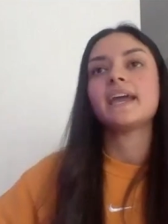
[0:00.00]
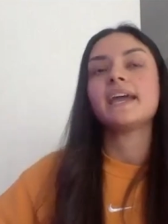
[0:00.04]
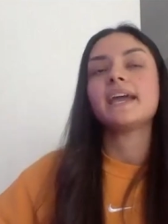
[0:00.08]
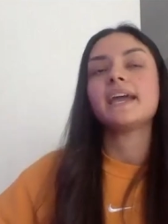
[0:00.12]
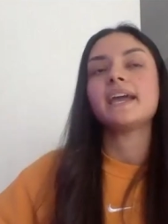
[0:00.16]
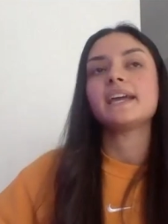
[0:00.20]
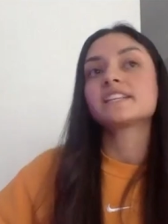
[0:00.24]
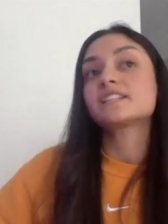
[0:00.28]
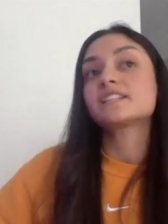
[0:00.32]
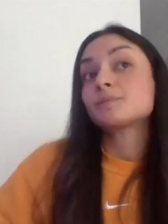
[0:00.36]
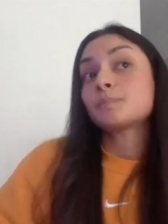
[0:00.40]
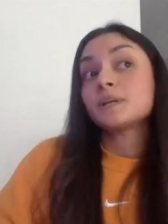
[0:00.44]

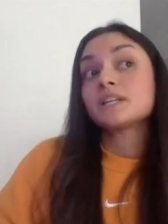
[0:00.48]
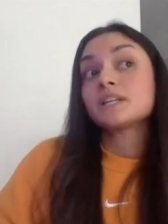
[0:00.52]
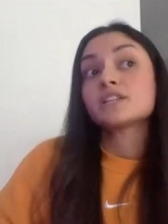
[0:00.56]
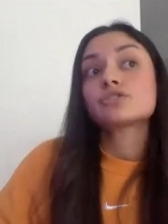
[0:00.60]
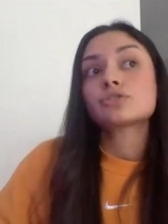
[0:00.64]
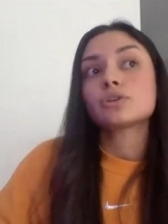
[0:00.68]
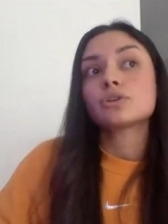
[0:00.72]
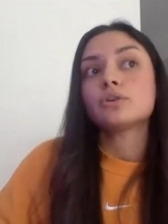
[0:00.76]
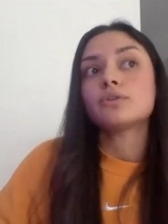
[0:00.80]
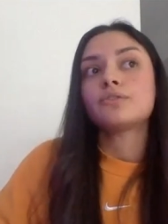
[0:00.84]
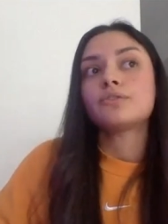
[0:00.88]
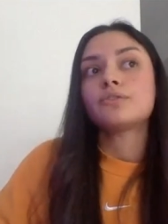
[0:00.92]
it's been
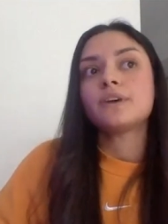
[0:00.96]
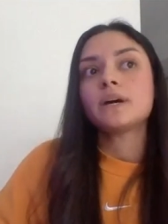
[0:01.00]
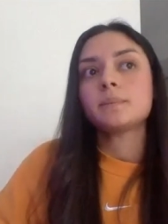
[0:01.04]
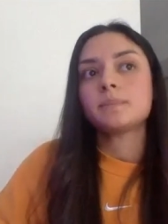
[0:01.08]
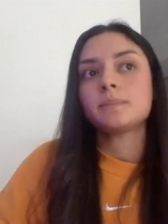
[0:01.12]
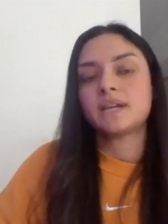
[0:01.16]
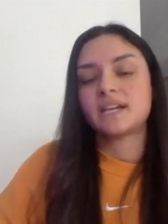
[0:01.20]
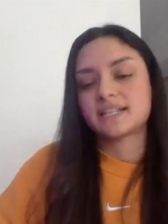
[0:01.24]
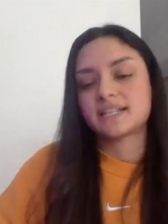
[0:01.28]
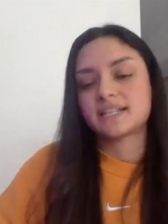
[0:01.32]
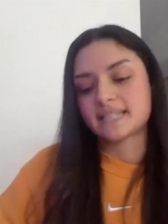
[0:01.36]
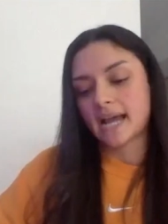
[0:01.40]
so fun
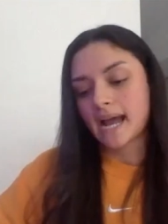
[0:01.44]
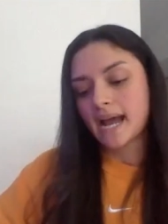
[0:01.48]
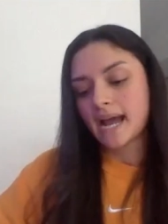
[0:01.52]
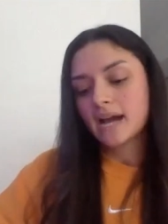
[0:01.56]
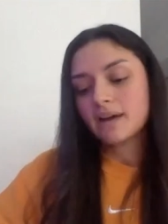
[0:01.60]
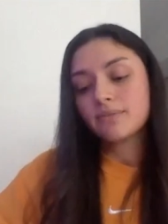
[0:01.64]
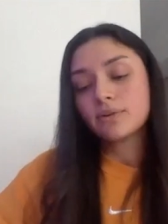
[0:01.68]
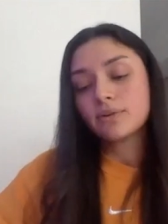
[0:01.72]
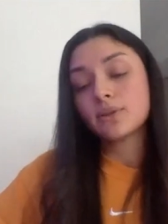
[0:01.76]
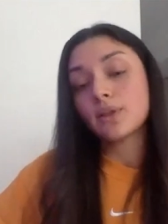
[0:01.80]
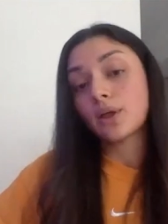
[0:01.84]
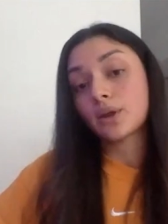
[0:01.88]
because I
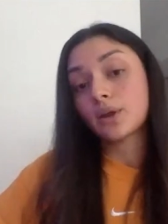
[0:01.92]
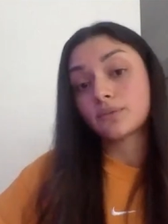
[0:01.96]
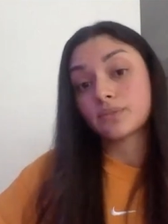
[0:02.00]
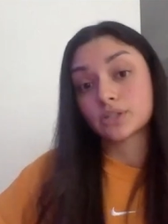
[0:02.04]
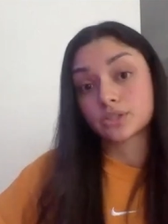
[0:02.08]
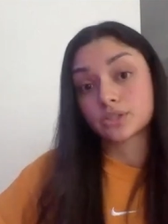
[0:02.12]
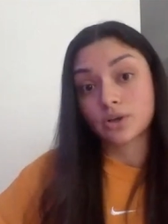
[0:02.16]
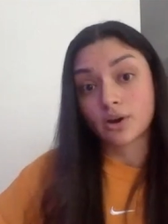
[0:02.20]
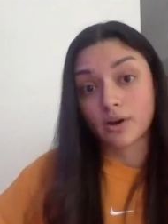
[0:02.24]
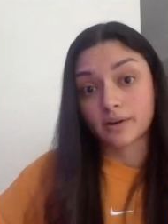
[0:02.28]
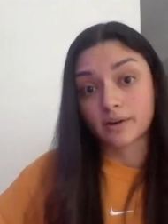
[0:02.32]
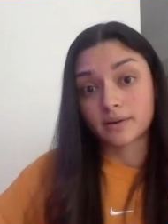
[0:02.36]
have a lot of
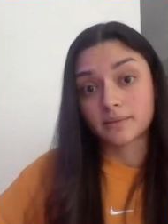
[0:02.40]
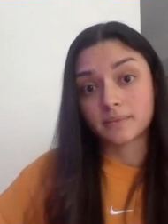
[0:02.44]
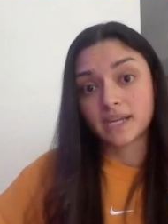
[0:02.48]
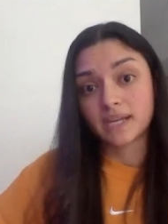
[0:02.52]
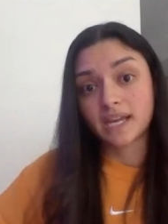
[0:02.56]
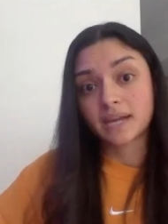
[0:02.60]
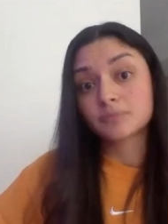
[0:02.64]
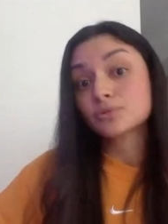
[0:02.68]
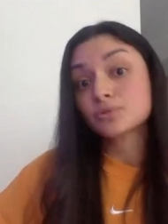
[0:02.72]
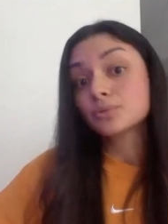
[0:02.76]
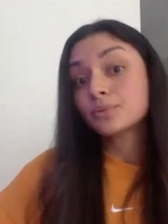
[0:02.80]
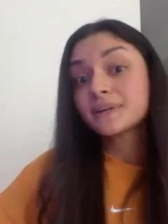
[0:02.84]
autonomy.
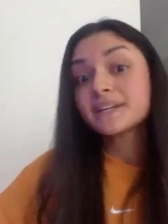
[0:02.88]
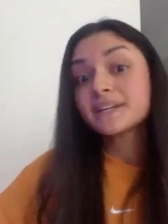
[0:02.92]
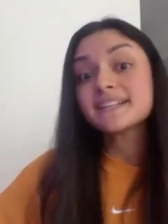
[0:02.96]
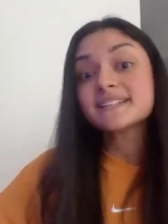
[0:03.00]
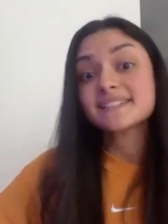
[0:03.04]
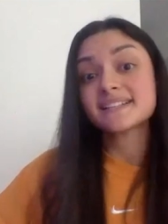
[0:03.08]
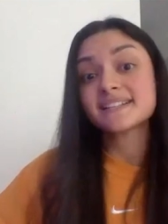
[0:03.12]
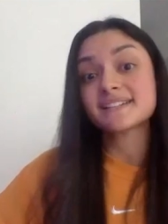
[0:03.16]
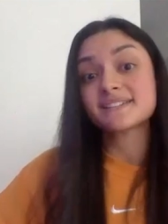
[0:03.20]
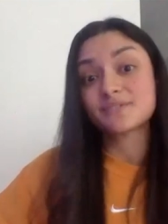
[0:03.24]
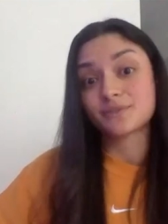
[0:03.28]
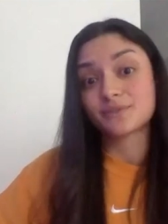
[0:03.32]
I'm
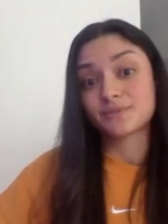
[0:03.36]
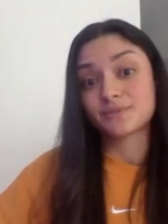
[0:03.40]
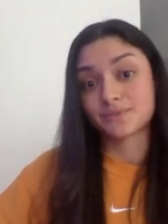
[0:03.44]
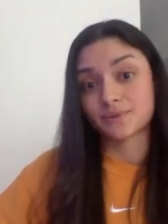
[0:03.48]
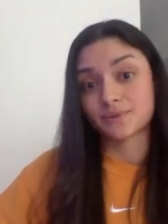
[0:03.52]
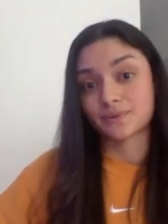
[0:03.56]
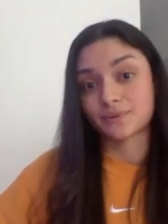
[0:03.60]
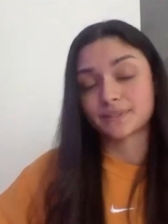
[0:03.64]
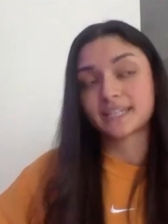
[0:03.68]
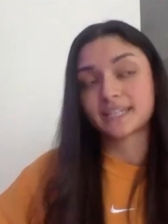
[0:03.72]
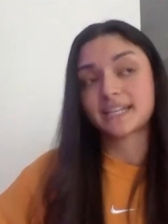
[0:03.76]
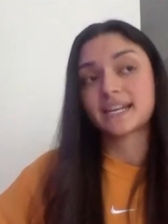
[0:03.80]
26 years
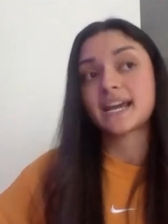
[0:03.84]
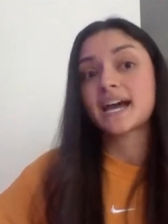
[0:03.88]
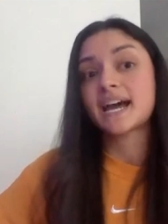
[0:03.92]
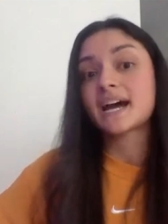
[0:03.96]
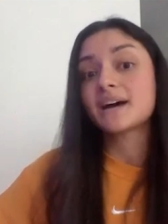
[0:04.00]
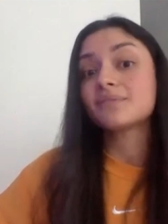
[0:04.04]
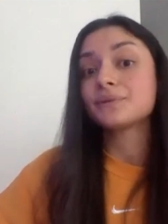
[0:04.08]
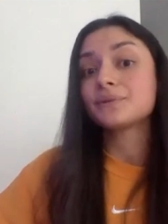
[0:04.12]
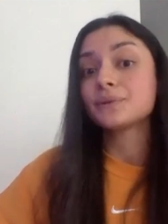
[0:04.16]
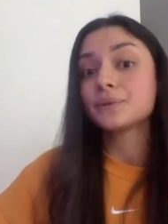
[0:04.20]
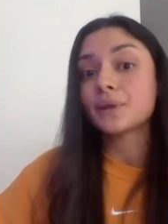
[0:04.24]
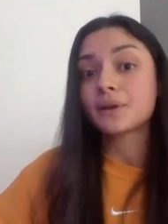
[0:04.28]
old and I
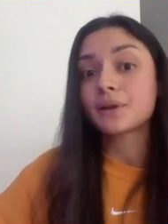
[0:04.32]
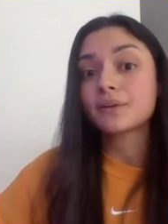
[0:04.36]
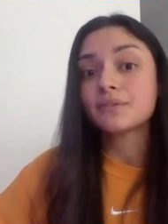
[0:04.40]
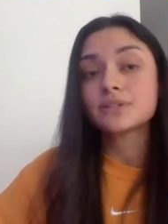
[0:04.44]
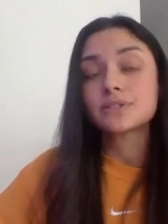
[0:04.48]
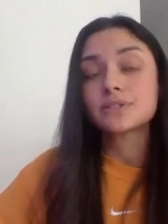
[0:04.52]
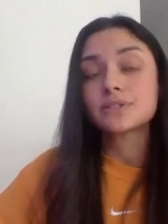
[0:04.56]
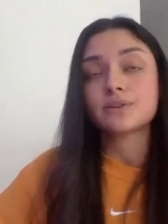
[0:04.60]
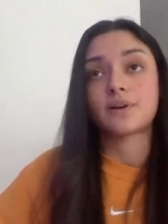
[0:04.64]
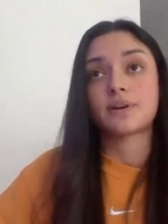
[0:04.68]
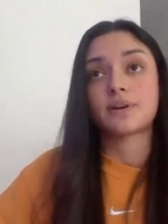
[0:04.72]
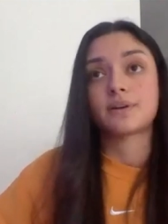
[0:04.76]
have a lot of
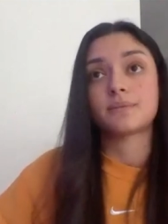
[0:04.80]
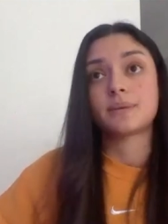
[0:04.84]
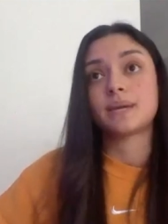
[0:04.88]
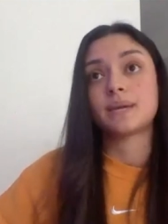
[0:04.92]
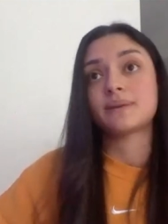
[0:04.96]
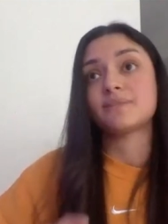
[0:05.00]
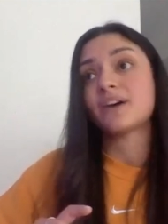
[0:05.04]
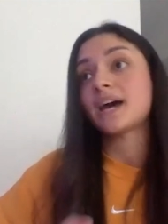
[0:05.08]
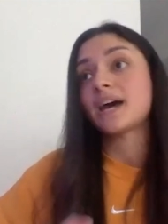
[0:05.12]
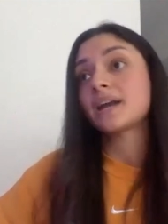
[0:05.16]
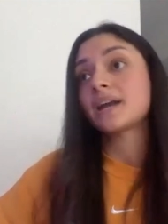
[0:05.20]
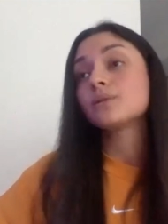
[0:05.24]
autonomy.
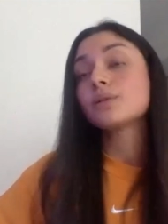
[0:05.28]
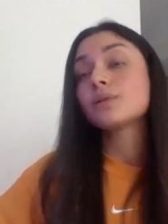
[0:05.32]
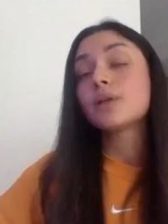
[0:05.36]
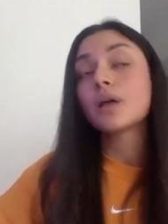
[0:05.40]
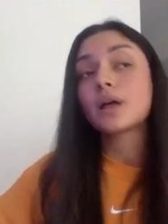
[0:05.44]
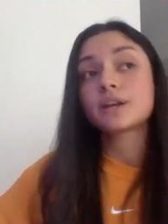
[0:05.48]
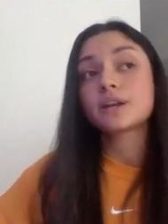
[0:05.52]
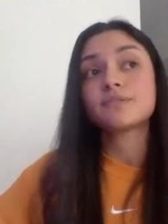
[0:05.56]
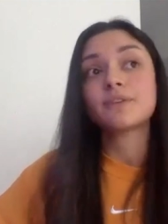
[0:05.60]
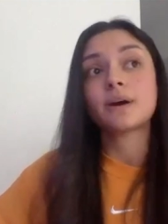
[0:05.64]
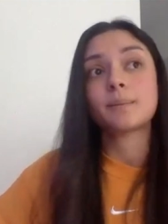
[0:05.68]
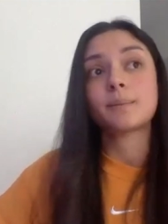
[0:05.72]
I've had a
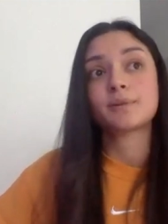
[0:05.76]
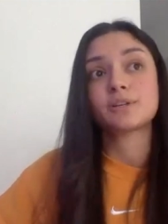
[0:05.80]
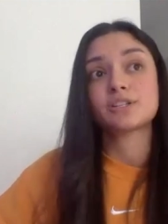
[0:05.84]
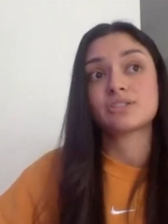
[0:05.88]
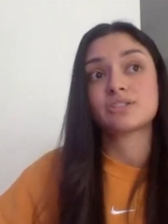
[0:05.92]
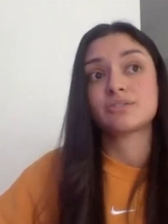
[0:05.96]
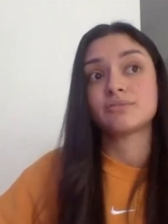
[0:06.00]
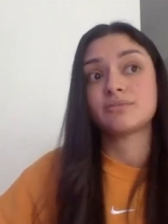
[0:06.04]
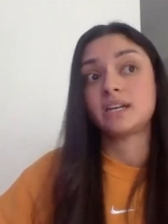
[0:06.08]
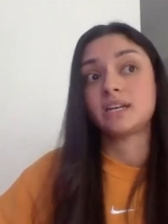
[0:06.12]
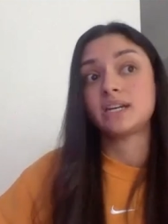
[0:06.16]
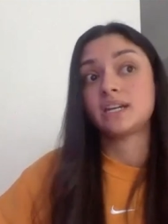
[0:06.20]
lot of
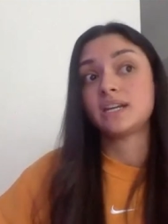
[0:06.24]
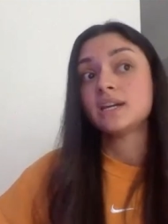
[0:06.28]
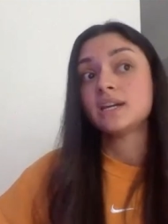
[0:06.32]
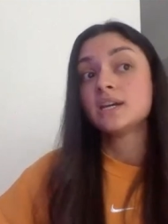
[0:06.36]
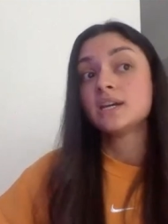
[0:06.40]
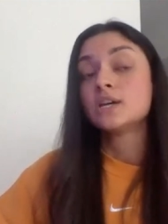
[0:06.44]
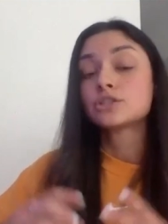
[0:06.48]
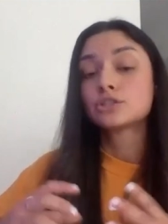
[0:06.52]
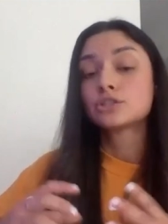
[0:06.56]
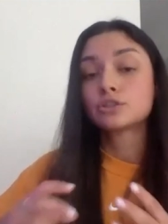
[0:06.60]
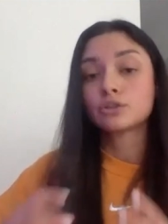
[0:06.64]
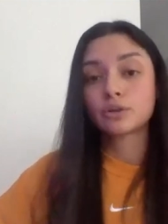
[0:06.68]
opportunity
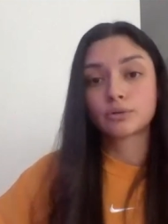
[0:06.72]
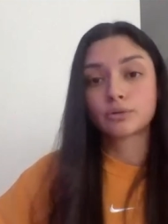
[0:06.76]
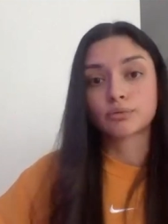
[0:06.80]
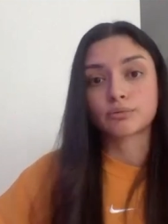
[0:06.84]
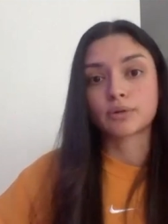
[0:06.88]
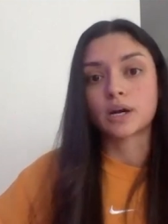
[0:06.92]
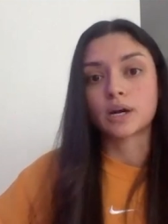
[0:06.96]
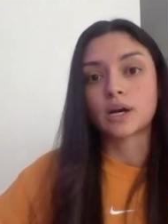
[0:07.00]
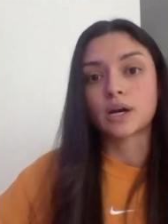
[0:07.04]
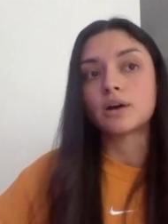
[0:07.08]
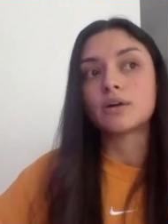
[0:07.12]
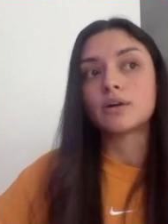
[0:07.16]
to
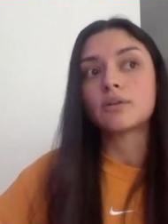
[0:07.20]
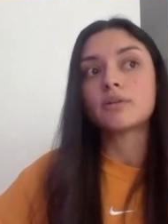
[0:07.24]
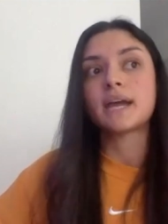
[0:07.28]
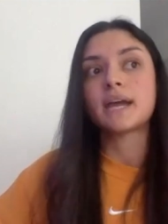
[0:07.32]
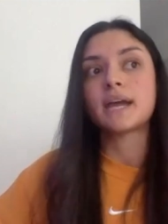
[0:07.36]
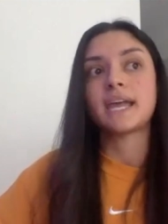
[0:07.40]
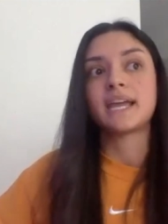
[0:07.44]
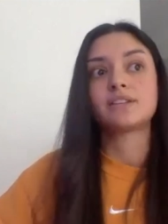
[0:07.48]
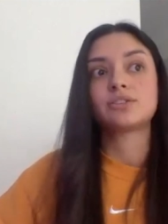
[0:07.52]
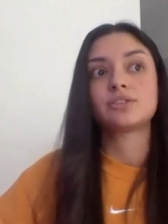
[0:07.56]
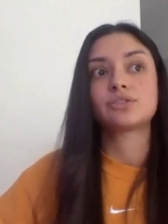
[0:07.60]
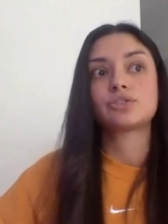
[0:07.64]
grow
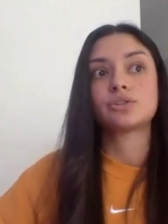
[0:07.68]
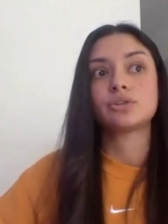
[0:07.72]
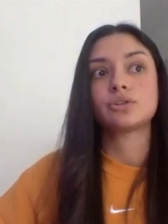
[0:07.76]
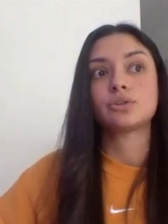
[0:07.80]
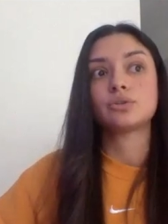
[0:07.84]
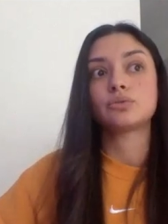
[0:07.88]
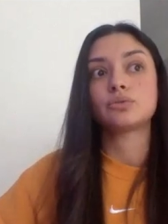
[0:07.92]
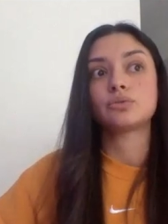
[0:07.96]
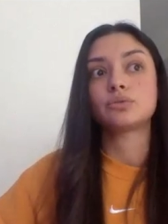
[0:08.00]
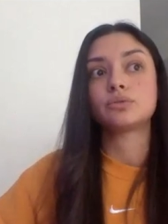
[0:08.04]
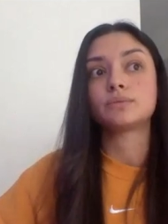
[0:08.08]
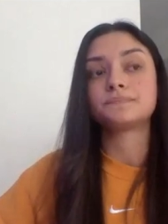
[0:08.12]
and
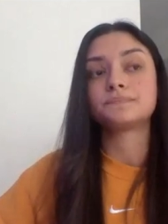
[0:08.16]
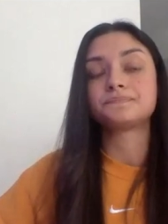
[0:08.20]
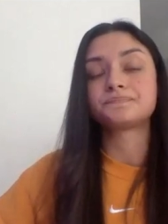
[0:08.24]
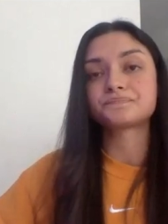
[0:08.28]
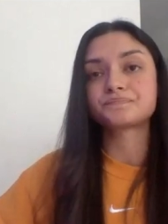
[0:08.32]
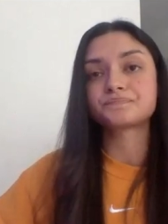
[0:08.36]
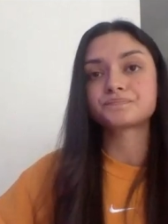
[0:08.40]
to,